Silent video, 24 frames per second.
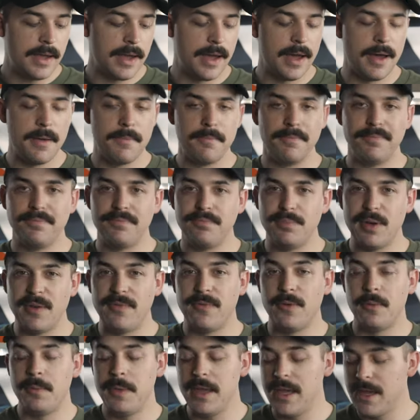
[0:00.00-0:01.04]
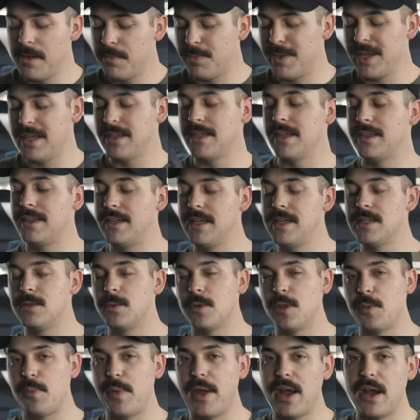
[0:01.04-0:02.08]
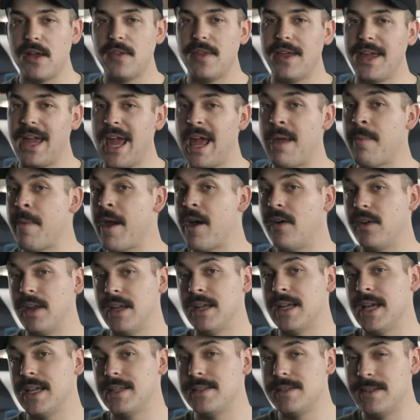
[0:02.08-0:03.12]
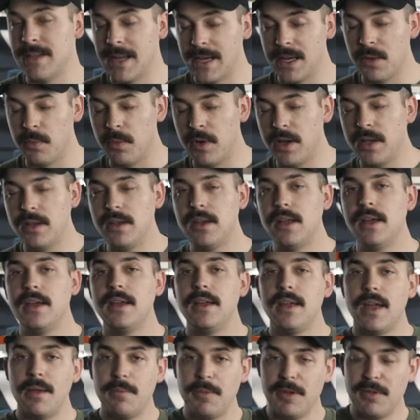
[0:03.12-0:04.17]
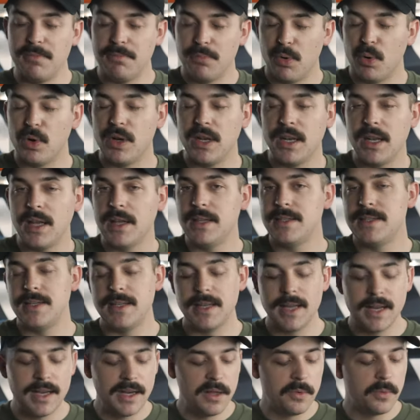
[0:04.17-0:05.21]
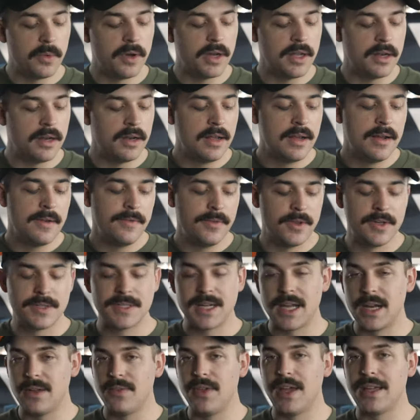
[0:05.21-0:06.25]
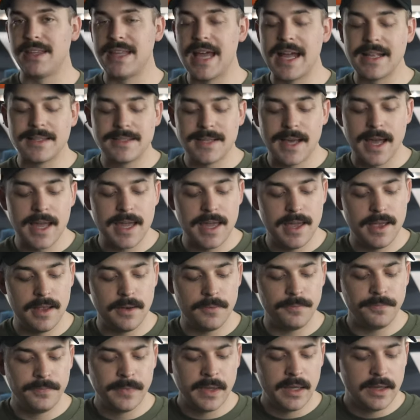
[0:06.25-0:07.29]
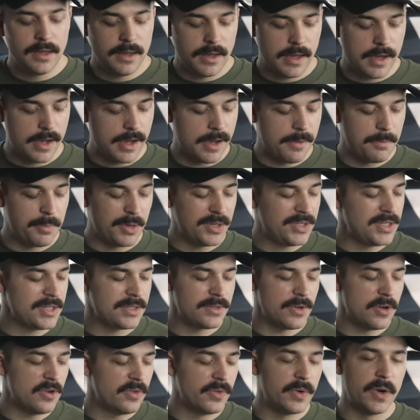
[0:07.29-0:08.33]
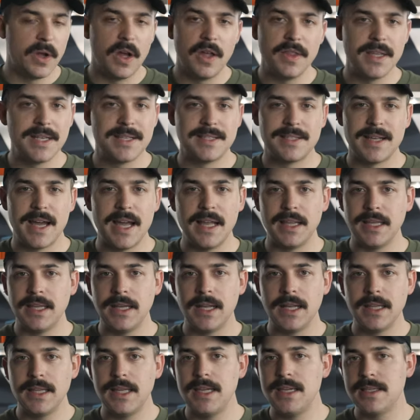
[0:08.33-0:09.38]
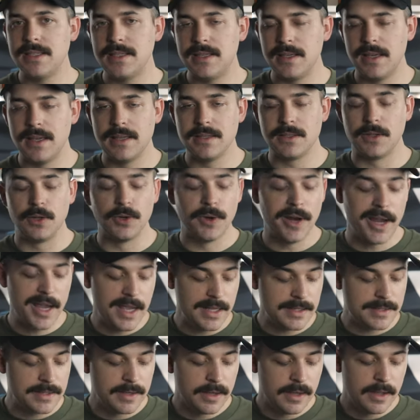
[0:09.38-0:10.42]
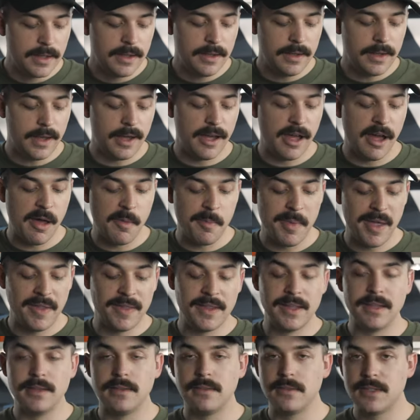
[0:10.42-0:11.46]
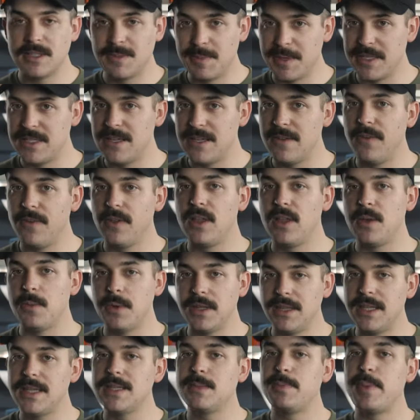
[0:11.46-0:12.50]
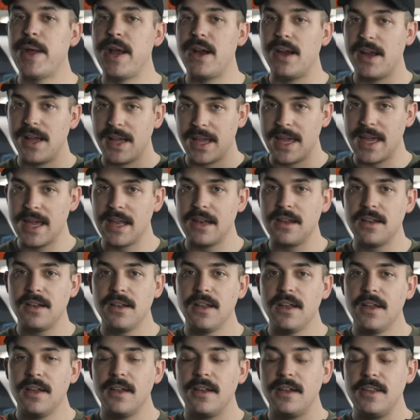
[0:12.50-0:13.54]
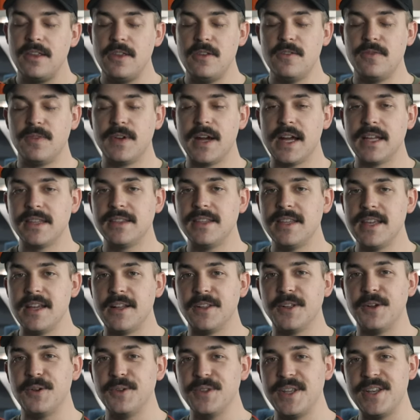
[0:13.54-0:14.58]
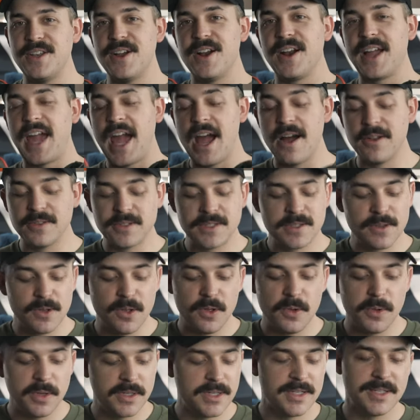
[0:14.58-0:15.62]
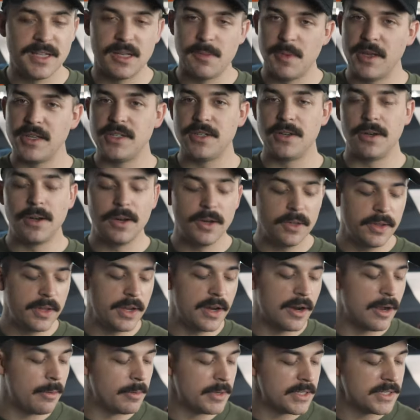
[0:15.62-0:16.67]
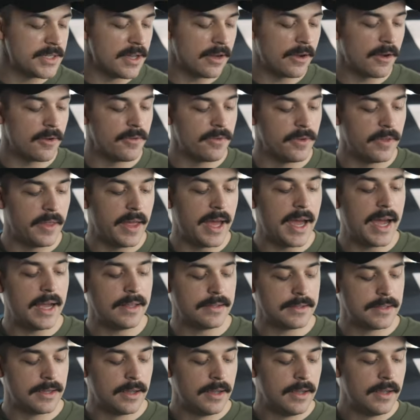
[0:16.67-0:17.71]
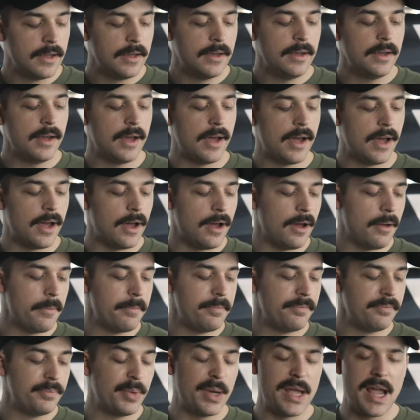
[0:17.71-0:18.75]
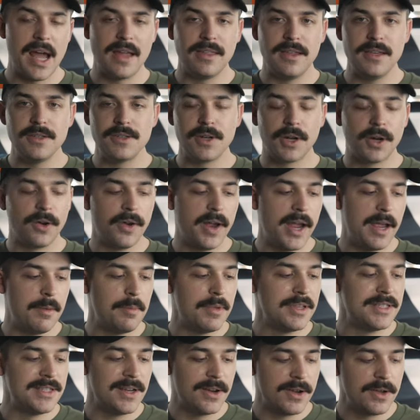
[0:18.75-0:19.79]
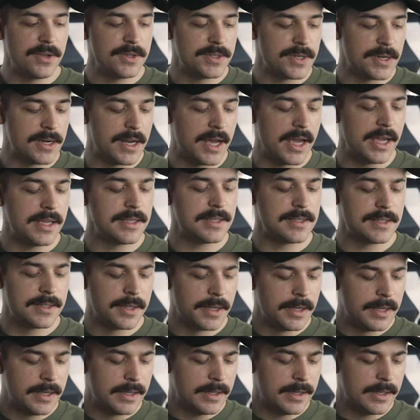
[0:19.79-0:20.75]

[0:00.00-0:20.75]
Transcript: Um, but for me, being that these were the pair that came out in nineteen ninety-one and being born in nineteen ninety-one, there's kind of like that tie-in. Um, but just overall, the styling on these is great. Um, and then specifically with this pair, again, you've got the glow-in-the-dark outsole, which as I mentioned earlier, I'm a sucker for that. Um, but yeah, these are great. Materials are nice.